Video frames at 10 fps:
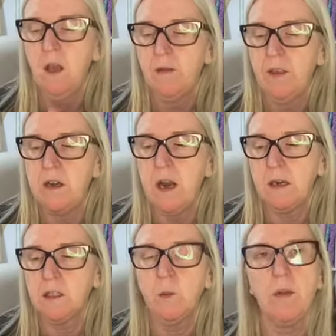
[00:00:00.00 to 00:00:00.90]
The
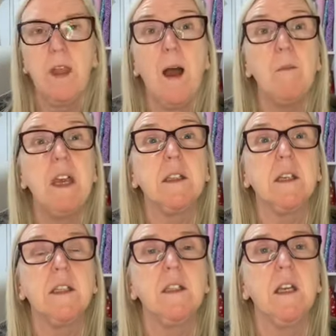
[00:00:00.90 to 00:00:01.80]
next one that I made, I
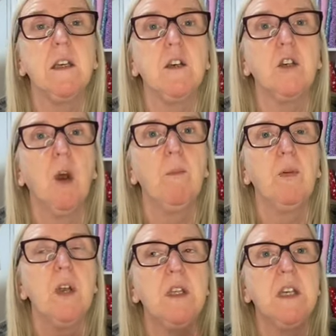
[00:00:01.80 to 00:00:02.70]
did in a
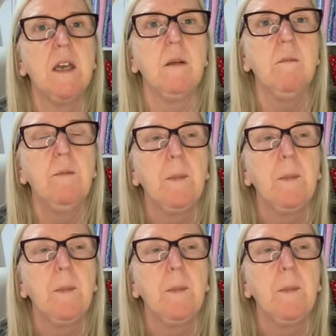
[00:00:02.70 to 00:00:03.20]
chambray denim,